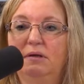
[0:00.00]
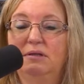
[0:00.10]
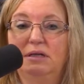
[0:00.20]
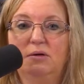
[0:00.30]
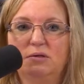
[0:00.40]

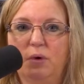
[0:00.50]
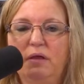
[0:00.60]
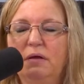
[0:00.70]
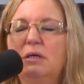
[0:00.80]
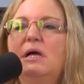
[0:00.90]
deals
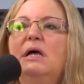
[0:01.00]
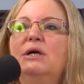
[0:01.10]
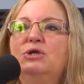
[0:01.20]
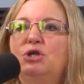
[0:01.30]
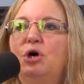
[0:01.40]
with.
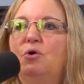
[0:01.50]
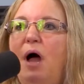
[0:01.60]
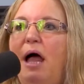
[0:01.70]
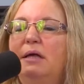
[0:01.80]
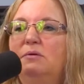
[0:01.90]
So
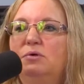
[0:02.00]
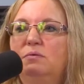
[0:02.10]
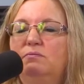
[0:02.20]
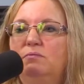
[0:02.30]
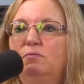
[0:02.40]
I
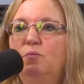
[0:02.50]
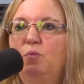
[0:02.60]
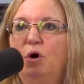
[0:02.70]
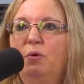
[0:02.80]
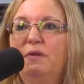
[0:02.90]

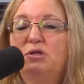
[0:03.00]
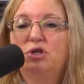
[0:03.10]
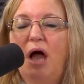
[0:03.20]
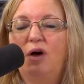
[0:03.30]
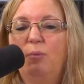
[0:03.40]
work with the
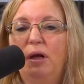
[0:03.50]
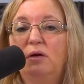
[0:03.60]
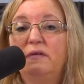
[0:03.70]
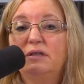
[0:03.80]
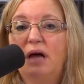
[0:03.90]
Chicago
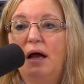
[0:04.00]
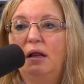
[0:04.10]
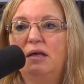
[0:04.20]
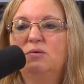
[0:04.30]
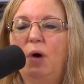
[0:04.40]
Manual of Style
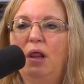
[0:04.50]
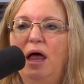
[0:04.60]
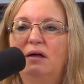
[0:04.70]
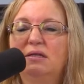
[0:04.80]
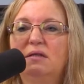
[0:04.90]
as well
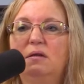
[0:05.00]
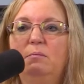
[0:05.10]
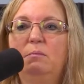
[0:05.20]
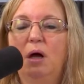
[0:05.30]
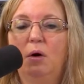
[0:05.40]
as the
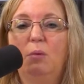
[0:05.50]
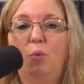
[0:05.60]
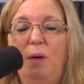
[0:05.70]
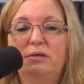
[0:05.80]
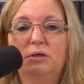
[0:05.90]

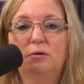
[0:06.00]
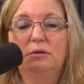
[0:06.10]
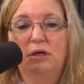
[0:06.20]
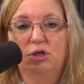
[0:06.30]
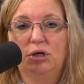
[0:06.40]
Merriam-Webster
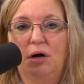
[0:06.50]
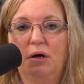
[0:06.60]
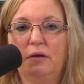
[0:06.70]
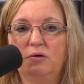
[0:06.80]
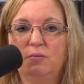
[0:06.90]

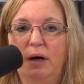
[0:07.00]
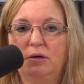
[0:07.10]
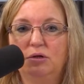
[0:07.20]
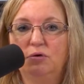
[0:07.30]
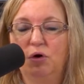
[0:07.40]
Dictionary. Those are my
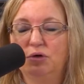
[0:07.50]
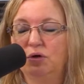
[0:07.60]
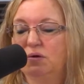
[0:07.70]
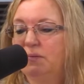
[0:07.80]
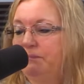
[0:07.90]
two
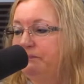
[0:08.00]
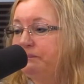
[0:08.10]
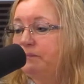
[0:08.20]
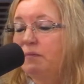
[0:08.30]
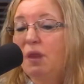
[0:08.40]
go-tos.
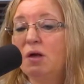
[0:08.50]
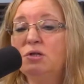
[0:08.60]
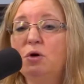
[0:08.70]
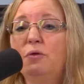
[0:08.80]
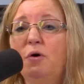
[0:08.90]

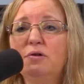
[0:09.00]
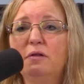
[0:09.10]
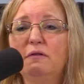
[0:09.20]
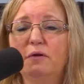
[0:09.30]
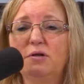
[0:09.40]
So those are
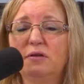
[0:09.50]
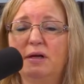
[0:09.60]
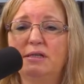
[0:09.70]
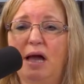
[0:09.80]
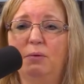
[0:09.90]
the first
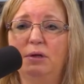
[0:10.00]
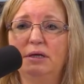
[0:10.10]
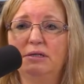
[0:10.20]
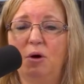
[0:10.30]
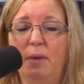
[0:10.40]
things I will
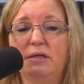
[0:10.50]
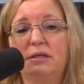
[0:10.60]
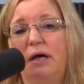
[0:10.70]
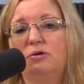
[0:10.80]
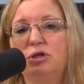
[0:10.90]
list on my
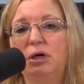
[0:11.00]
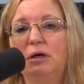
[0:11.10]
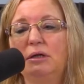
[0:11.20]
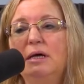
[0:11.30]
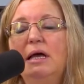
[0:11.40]
style sheet.
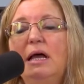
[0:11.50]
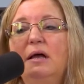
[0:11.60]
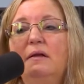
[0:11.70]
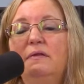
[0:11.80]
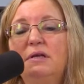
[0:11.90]

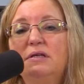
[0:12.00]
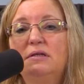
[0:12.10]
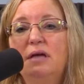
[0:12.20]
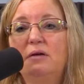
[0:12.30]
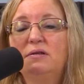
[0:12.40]
This
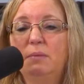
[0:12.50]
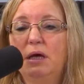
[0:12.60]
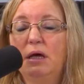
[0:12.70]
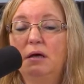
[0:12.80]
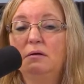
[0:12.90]
tells
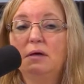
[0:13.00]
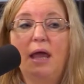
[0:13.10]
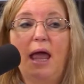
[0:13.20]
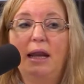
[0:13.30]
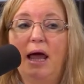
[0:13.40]
me
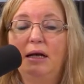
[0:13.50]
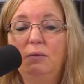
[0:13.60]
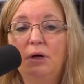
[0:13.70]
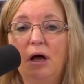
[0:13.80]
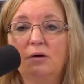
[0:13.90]
and
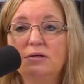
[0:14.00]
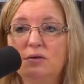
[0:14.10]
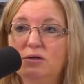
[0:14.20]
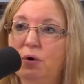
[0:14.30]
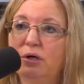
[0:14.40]
anyone else
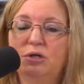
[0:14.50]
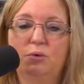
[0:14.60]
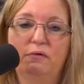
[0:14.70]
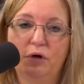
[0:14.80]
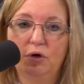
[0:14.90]
who's going to
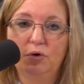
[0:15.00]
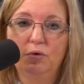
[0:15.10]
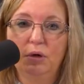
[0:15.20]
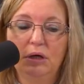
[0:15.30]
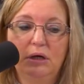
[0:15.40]
review